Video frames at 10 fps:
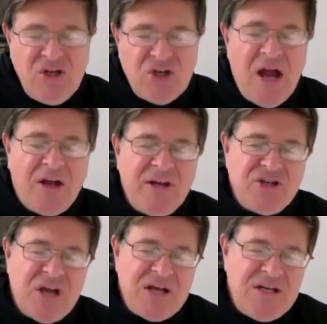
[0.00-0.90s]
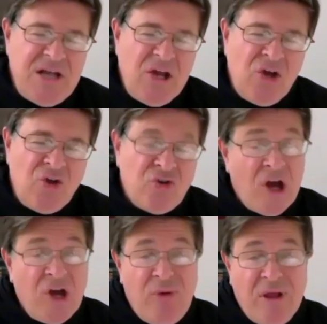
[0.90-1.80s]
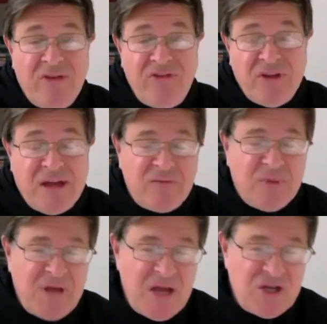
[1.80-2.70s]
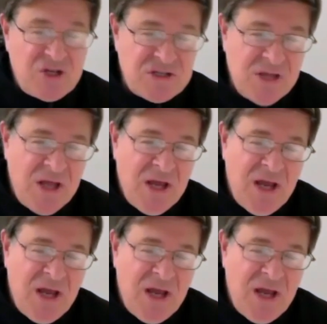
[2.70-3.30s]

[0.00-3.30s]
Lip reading: childish ideals or unrealistic expectations.